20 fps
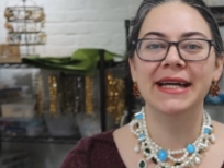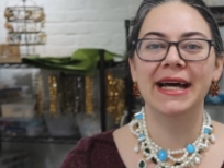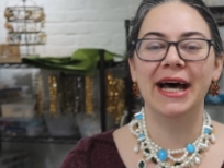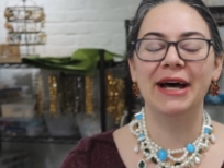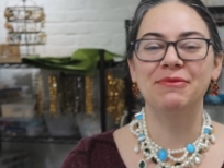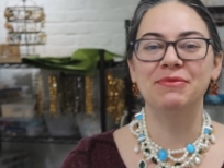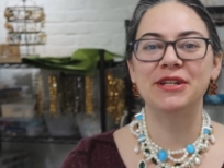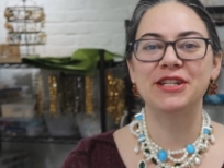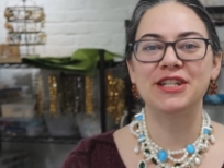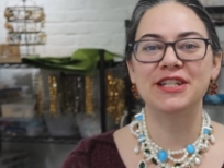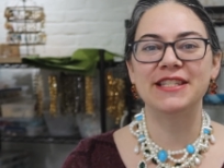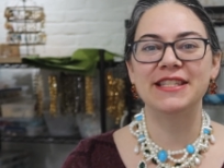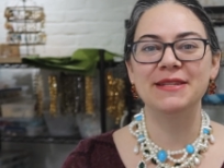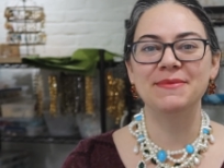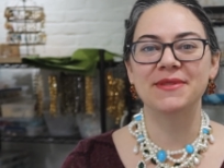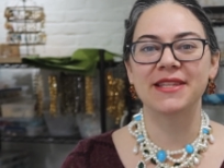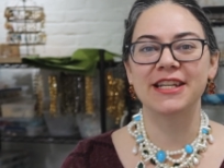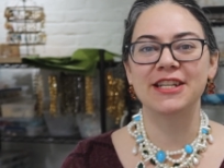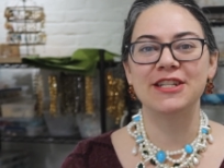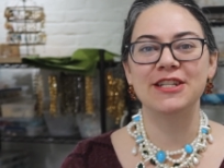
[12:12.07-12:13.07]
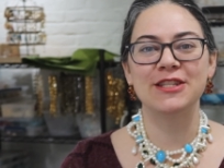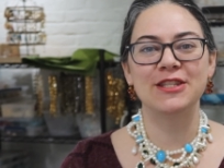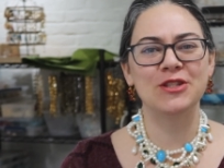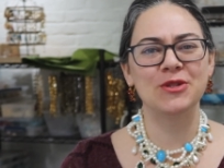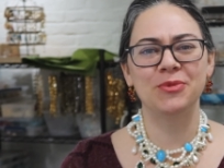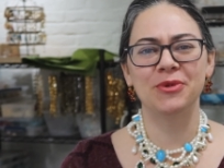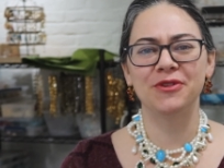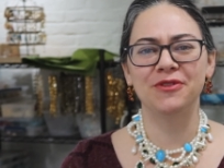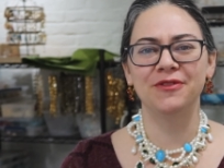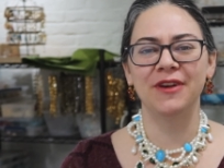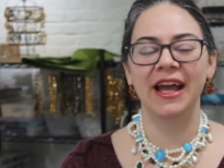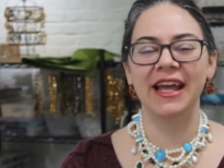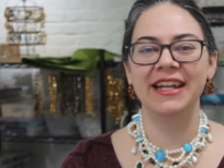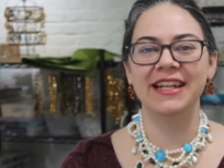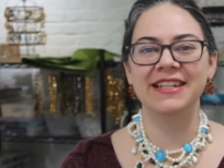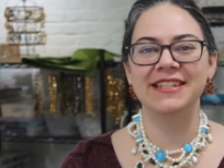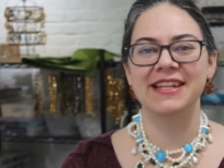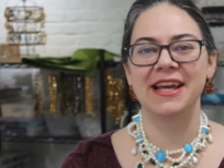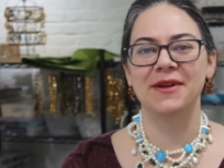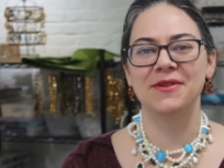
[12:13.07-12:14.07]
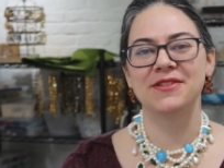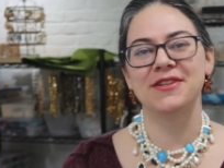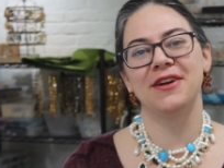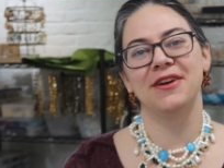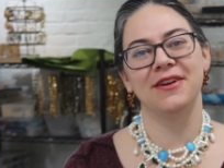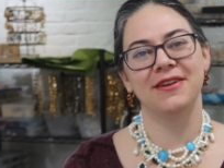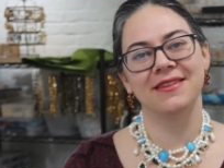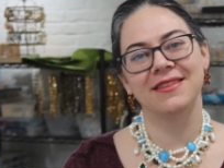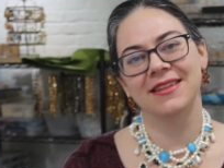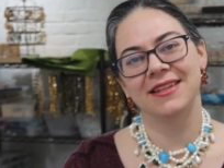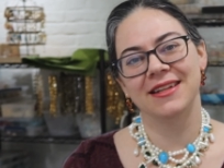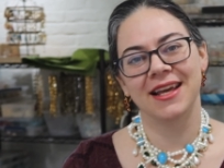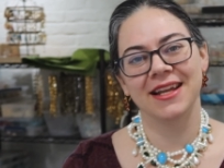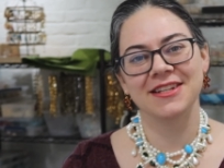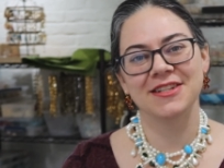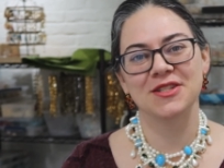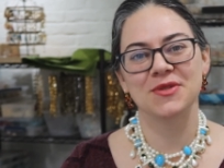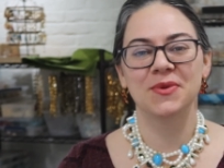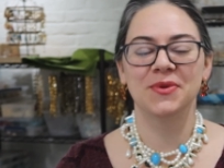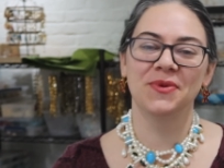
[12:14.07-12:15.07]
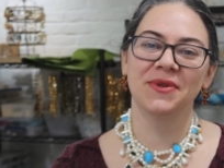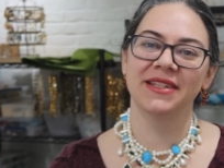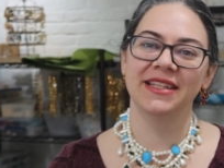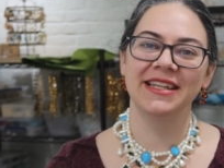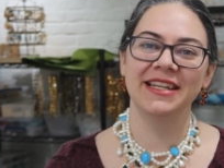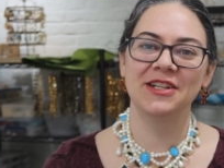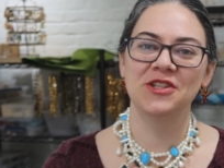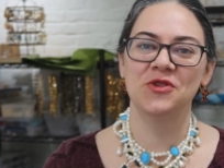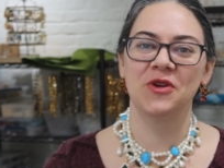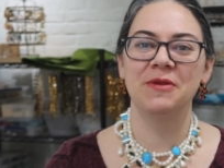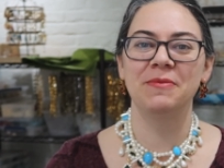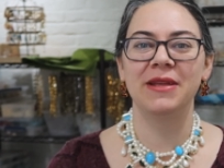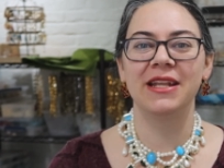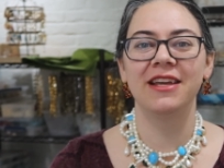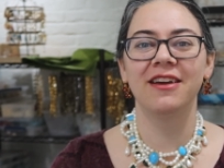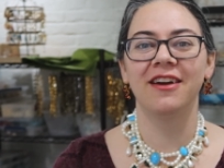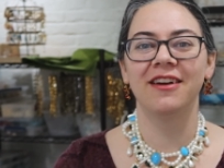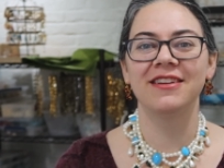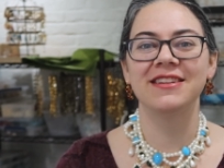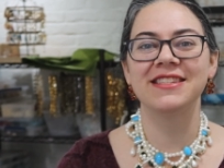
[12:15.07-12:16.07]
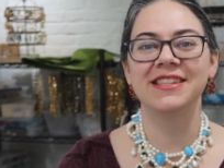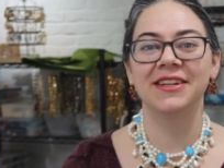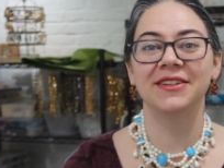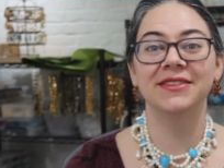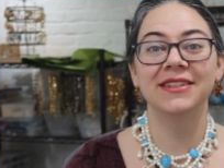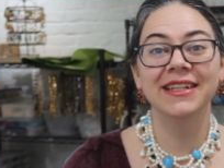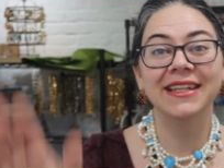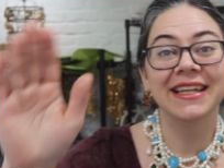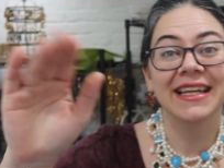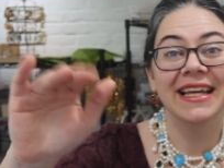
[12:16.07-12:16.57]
But she seems like she's super fun and down to earth, and I just would really enjoy meeting her. So,